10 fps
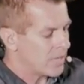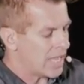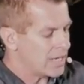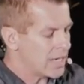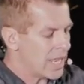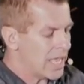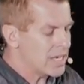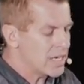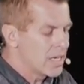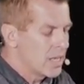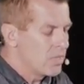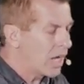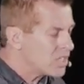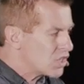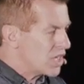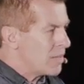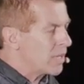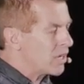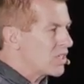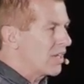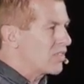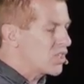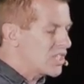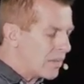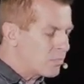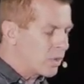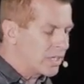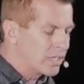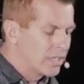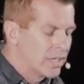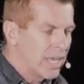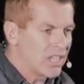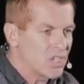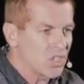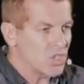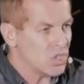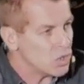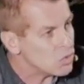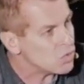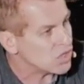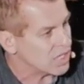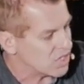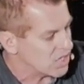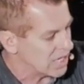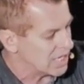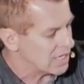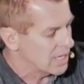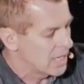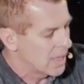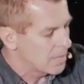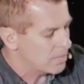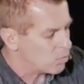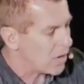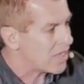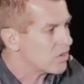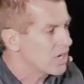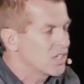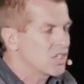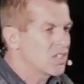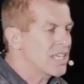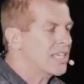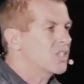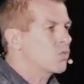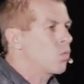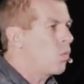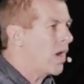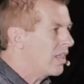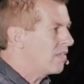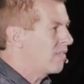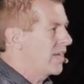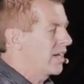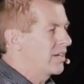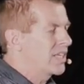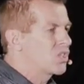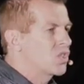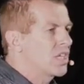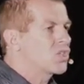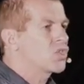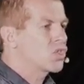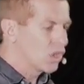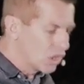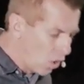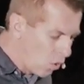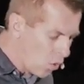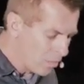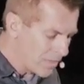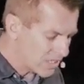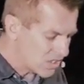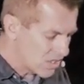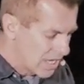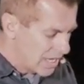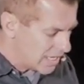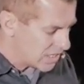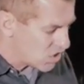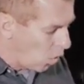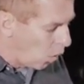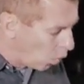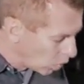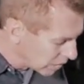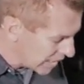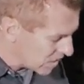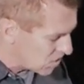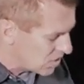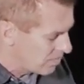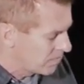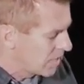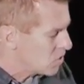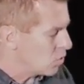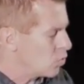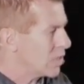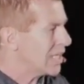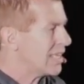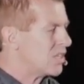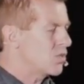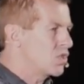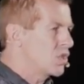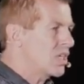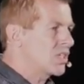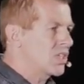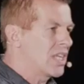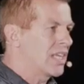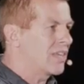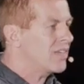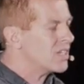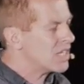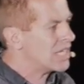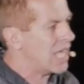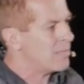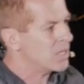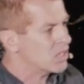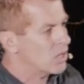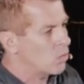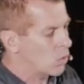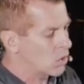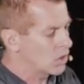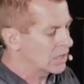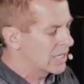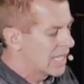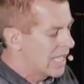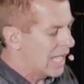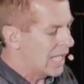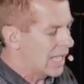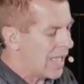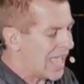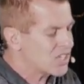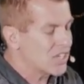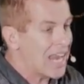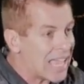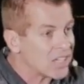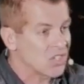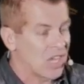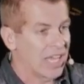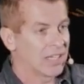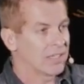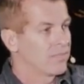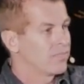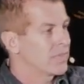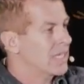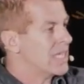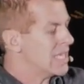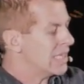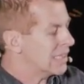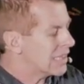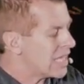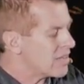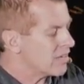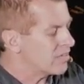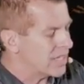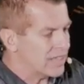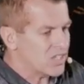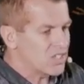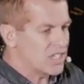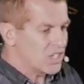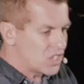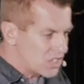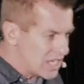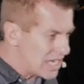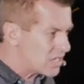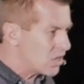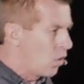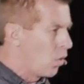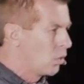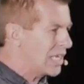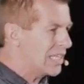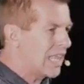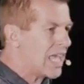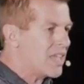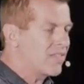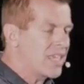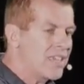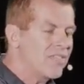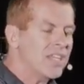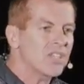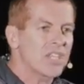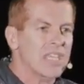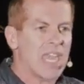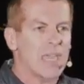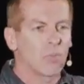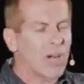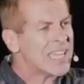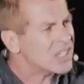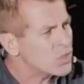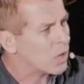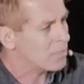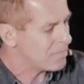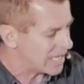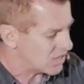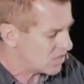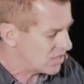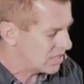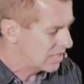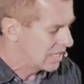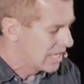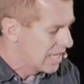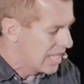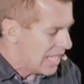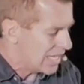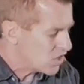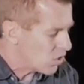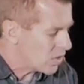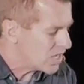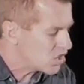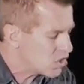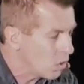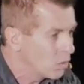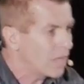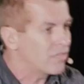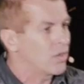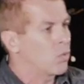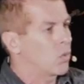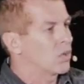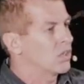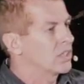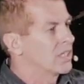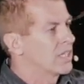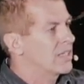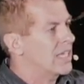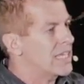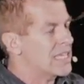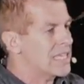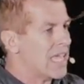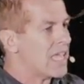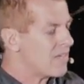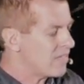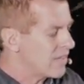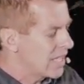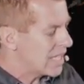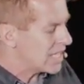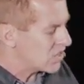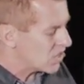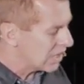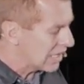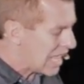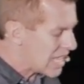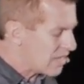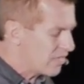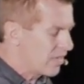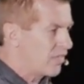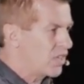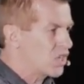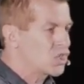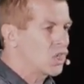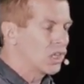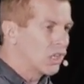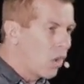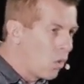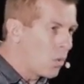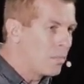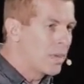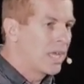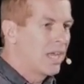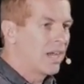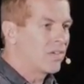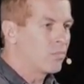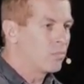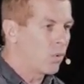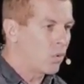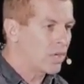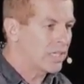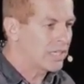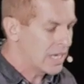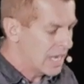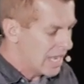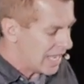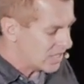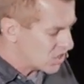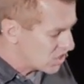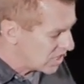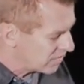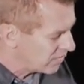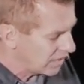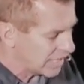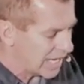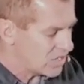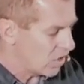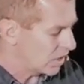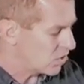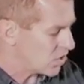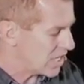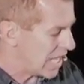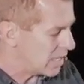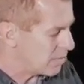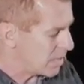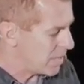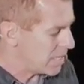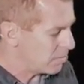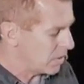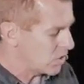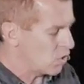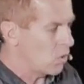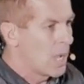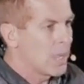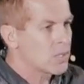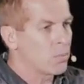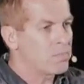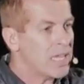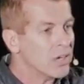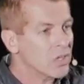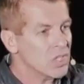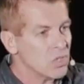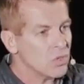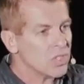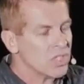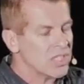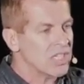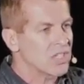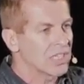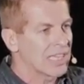and, and not just keeping ourselves separate and just use the city, but rather seek its welfare, its, its shalom, its, its wholeness. So, really, that's what Jesus did. Even as he came into the world uh, as an exile, he lived this distinct holy life, even as he came right into our midst. And so he so loved the world that he gave his life for the shalom of a broken and sinful and idolatrous and enemy people. So, so Peter uses this